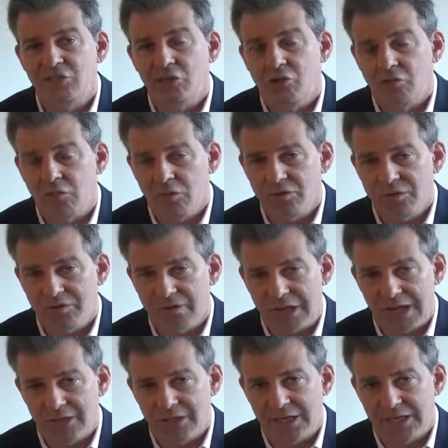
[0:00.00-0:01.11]
a gross
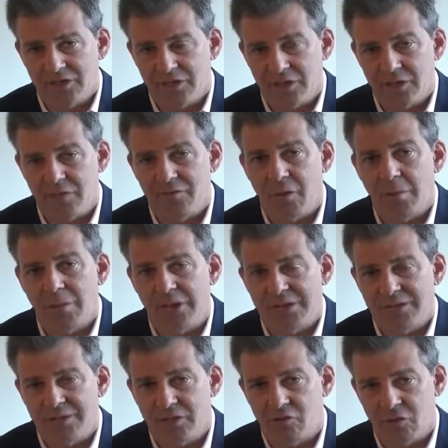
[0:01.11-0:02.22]
violation of our
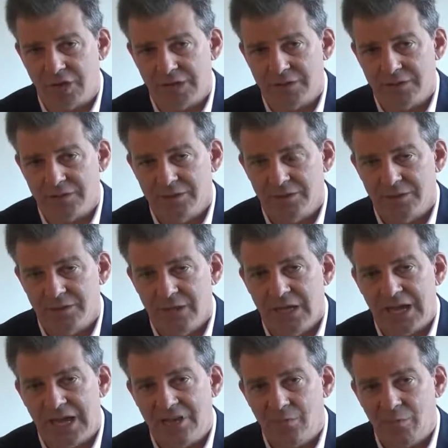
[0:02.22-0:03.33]
basic rights.
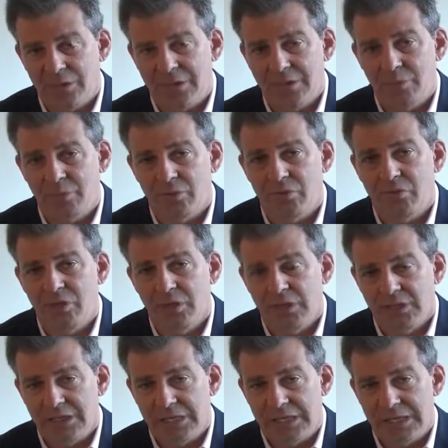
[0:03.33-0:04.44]
And people
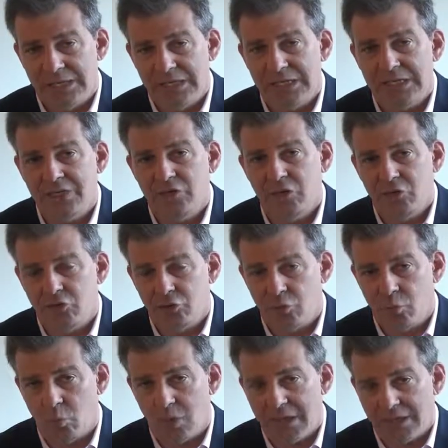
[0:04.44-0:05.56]
need to
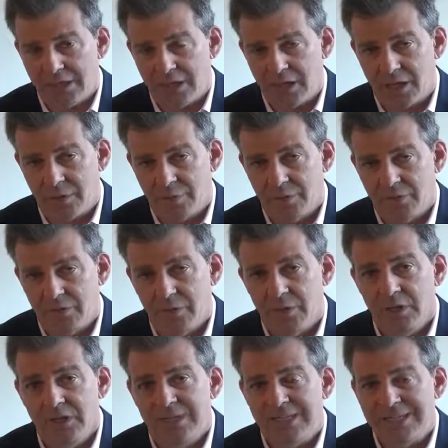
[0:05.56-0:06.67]
wake up,
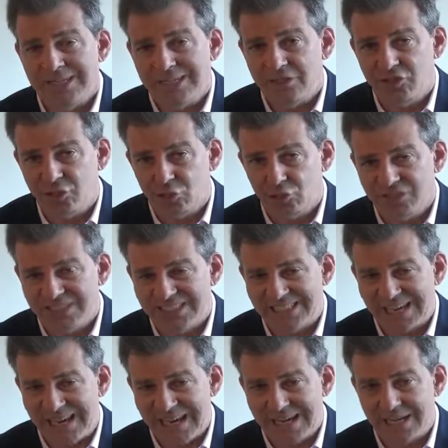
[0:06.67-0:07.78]
need to
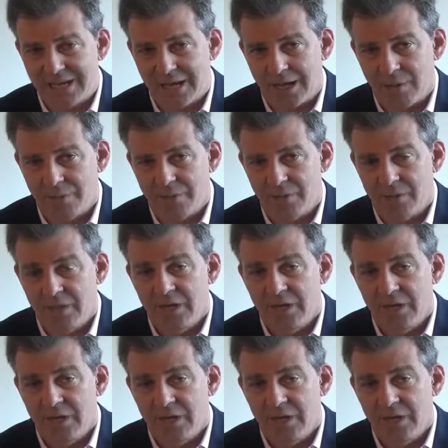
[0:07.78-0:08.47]
stand up.